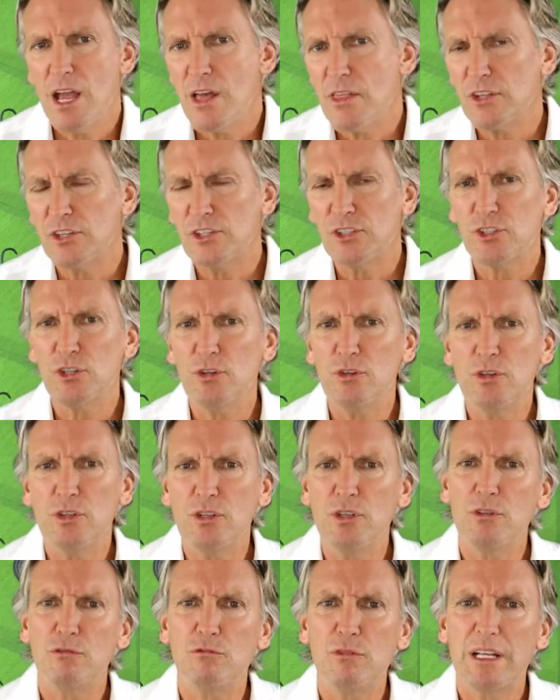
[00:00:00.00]
The sooner
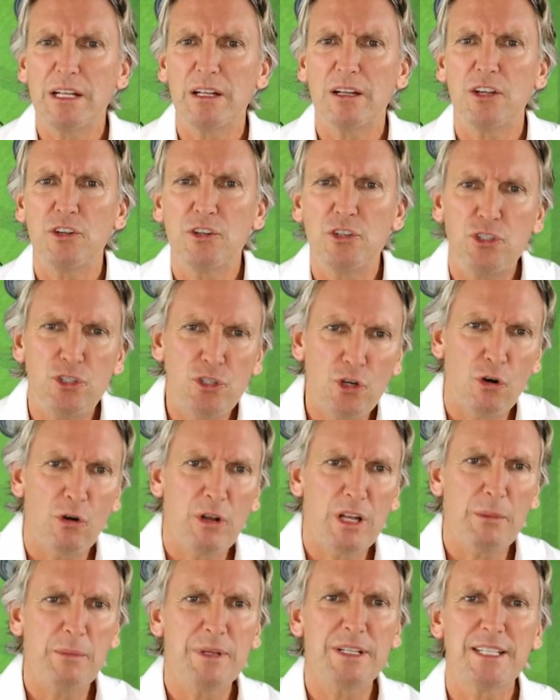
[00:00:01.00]
you realize
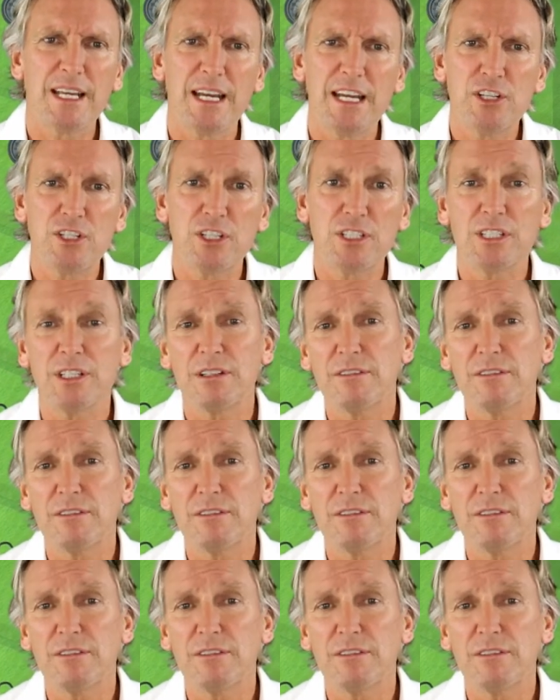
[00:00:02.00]
your limitations